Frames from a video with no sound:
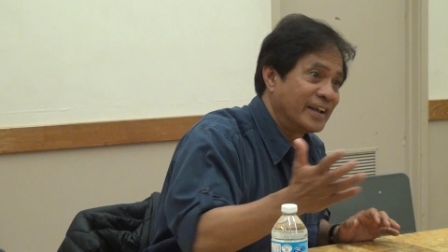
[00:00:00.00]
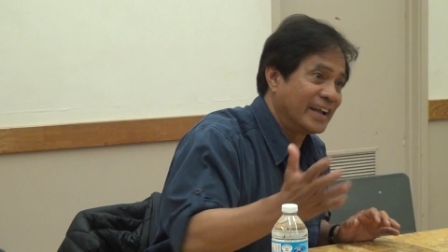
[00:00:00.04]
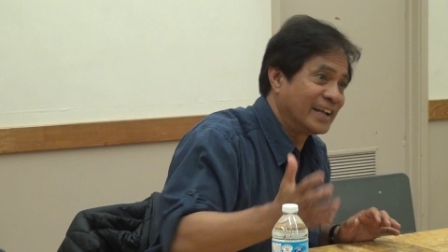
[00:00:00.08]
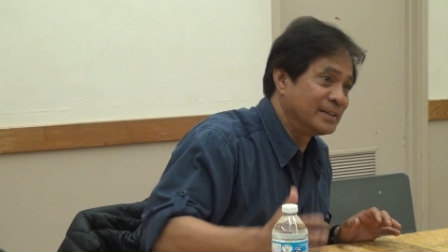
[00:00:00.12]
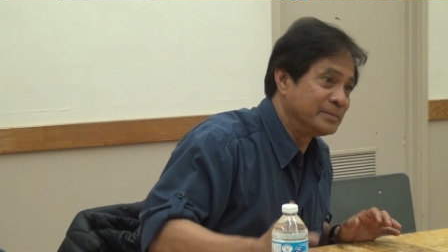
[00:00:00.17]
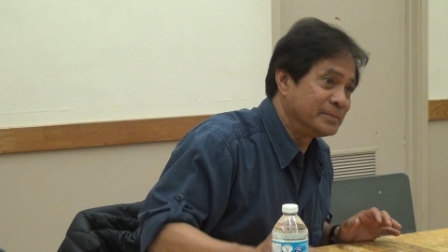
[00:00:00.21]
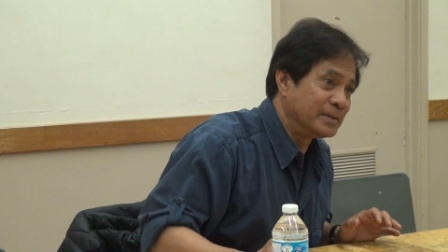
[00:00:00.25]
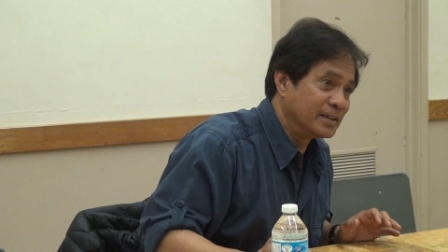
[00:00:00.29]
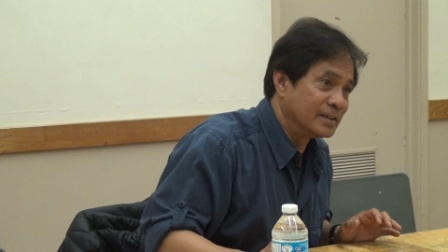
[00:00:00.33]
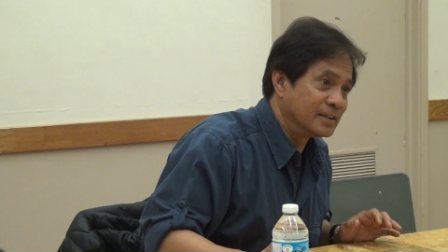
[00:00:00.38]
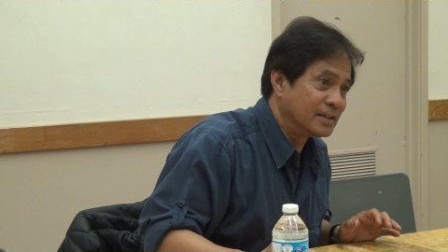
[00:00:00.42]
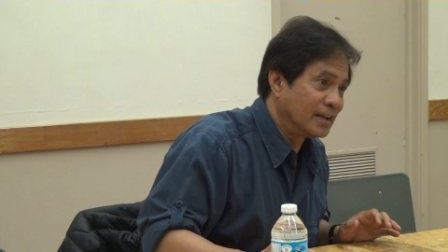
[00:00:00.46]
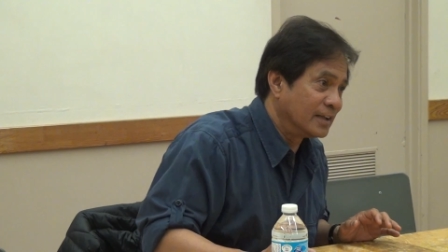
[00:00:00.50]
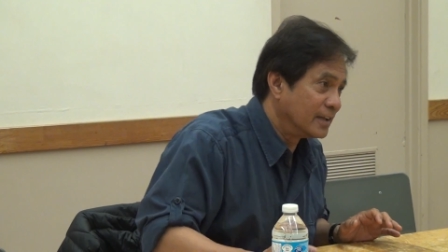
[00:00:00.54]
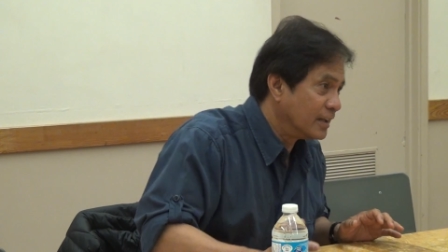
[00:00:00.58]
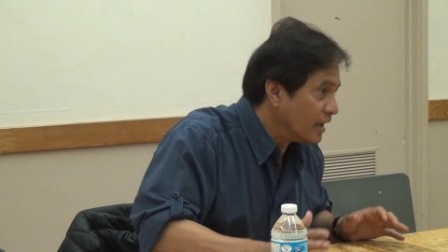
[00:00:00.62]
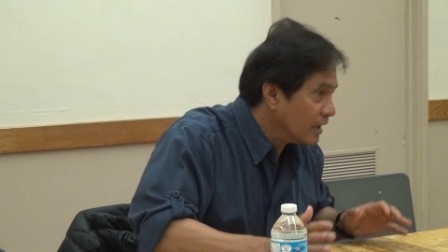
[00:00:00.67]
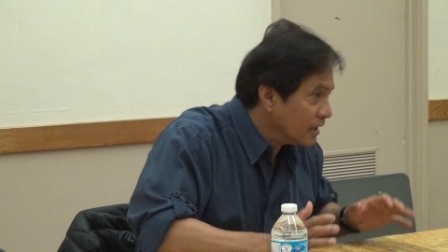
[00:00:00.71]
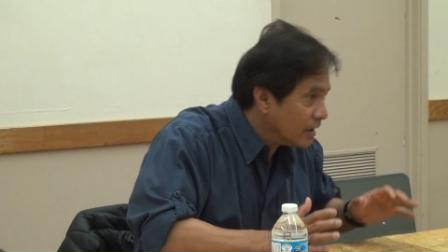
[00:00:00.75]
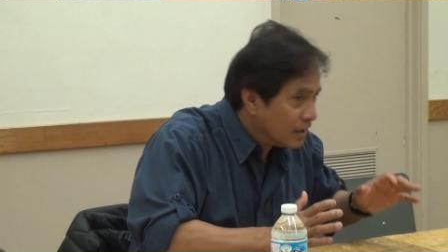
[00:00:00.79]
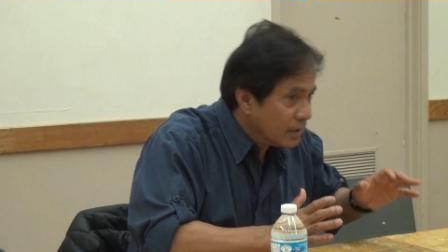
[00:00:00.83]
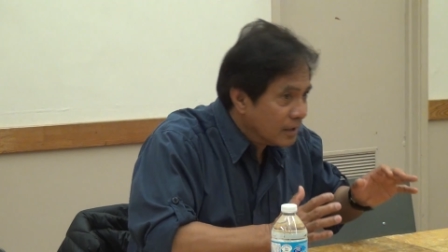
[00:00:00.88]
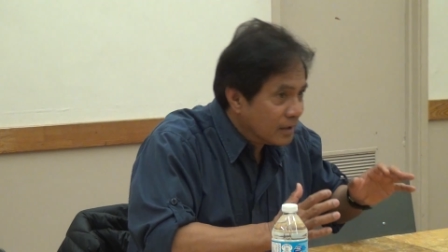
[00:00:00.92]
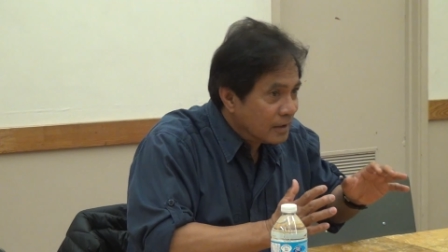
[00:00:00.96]
enemies, and
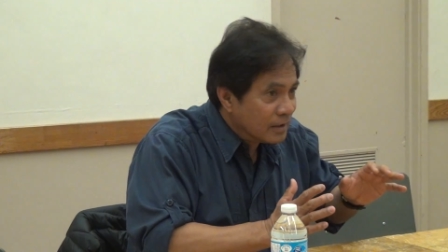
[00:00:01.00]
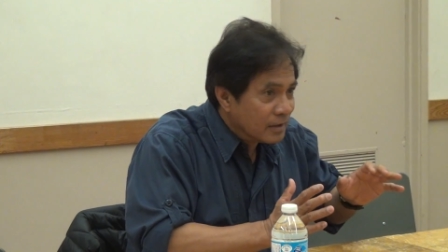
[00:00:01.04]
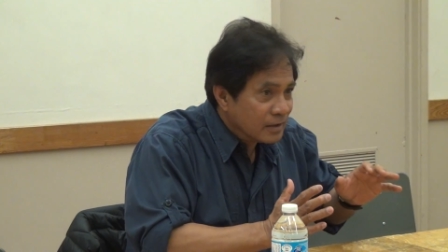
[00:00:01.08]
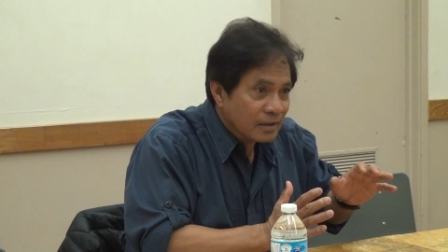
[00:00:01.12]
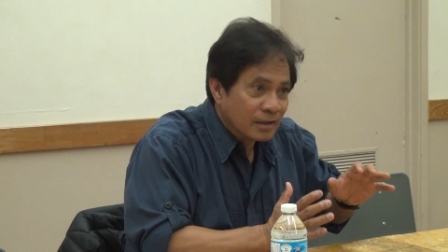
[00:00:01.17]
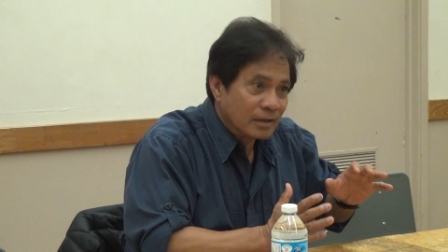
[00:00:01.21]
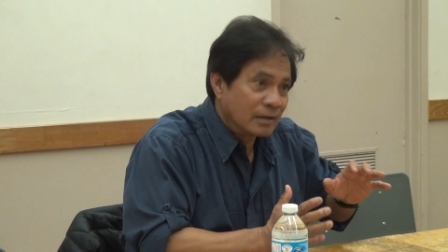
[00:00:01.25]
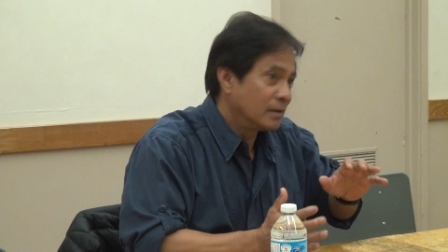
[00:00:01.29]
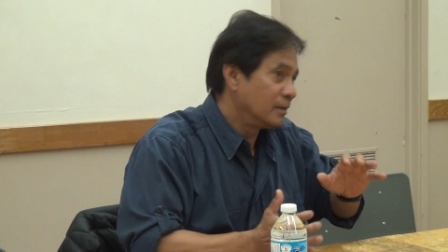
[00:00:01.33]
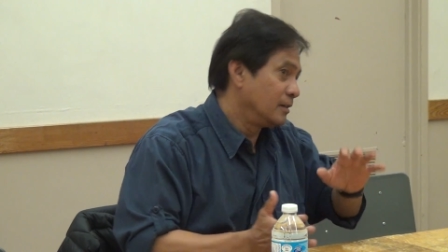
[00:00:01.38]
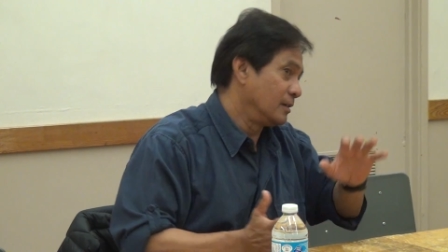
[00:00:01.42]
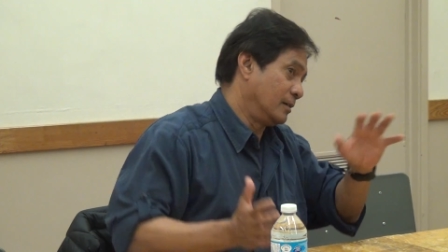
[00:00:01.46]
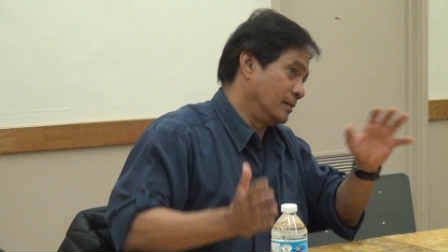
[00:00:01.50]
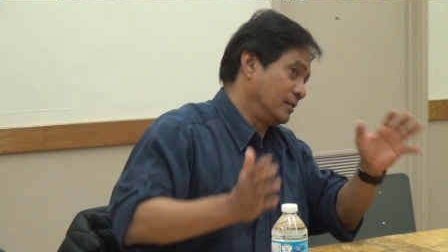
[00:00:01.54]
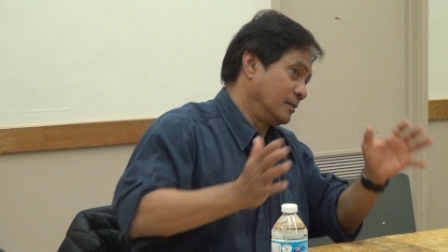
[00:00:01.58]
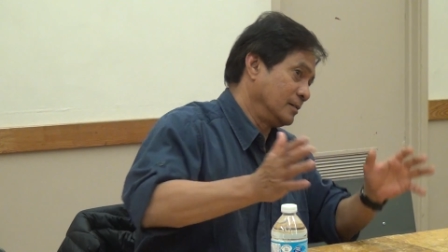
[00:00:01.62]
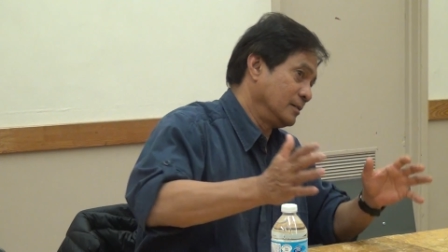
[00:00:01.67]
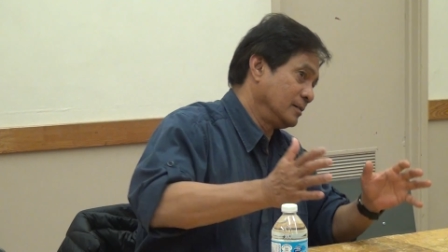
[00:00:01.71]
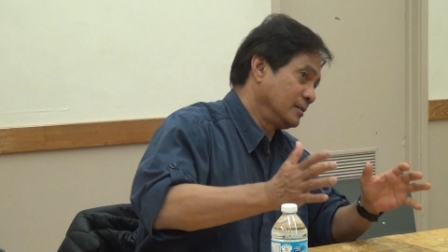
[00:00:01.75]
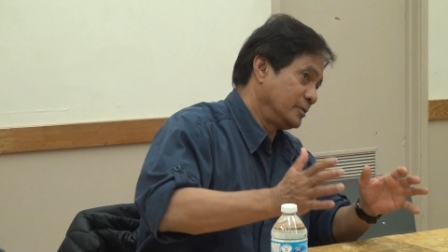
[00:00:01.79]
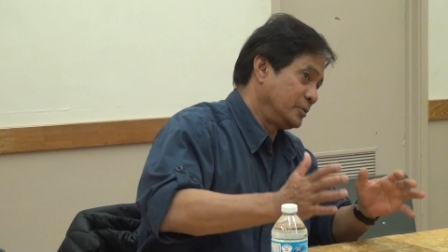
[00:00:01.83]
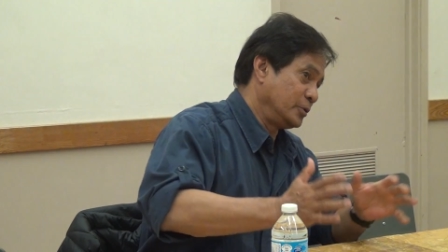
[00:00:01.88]
then you know,